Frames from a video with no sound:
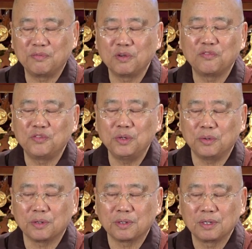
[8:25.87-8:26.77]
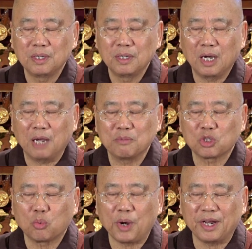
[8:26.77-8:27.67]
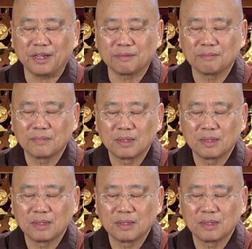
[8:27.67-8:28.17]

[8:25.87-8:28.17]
feel fear. I'm sweating.